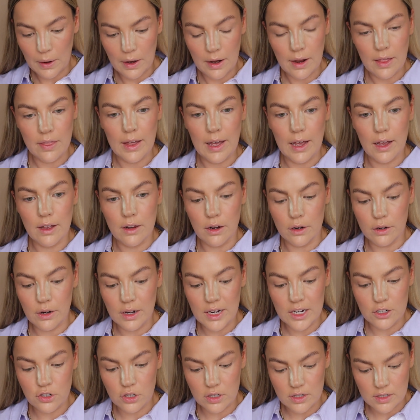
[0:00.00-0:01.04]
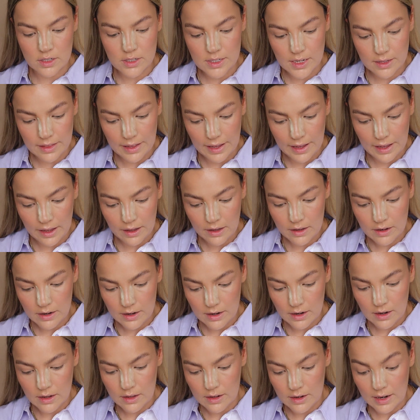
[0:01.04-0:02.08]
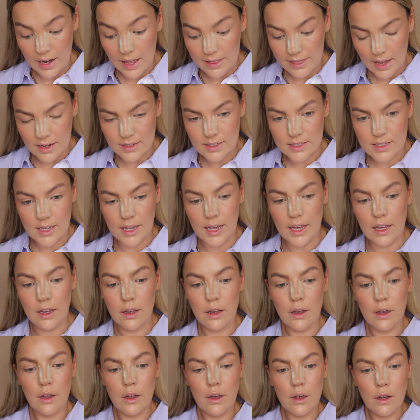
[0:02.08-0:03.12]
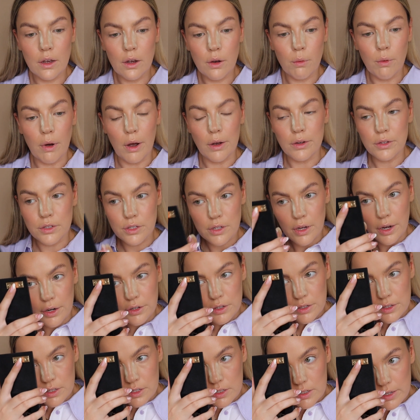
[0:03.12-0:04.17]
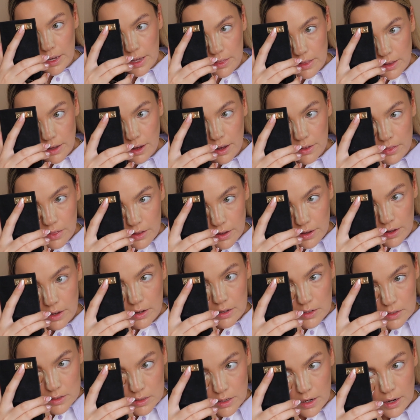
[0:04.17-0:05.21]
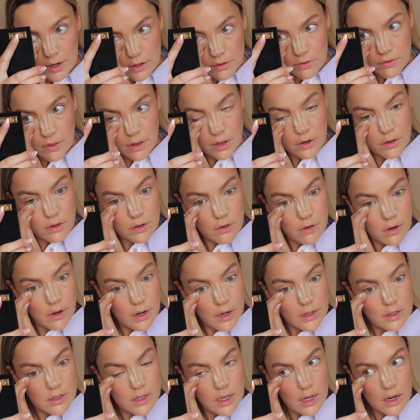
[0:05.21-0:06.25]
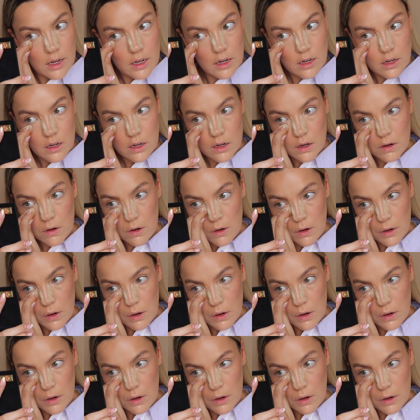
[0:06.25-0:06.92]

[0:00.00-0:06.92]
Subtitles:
like that. And I'll literally just sit there, let that sit, whilst I just set the other side of the under eye second.